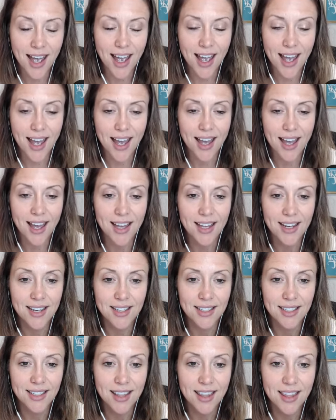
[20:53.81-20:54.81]

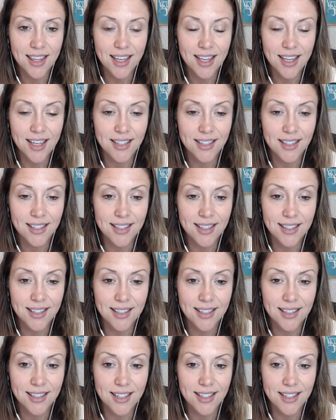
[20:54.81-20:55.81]
and this
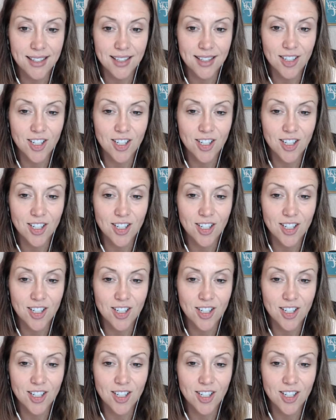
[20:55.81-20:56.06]
this